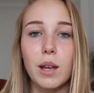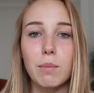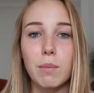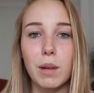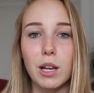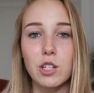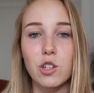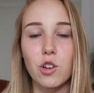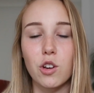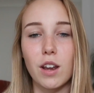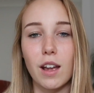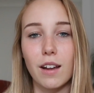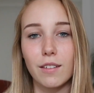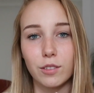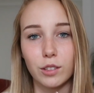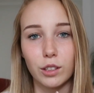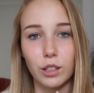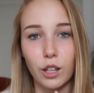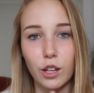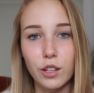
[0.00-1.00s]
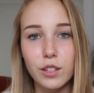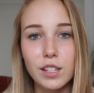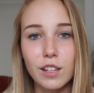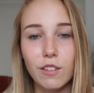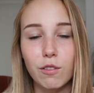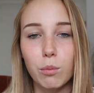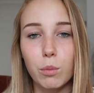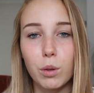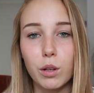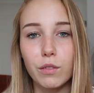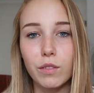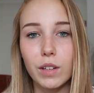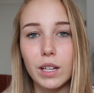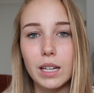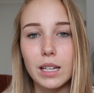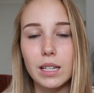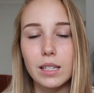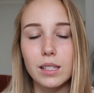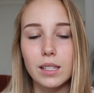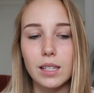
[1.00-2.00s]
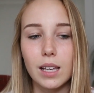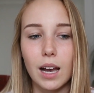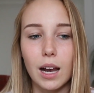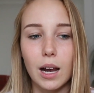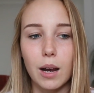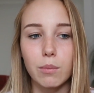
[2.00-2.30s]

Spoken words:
Make sure you have lots of movies.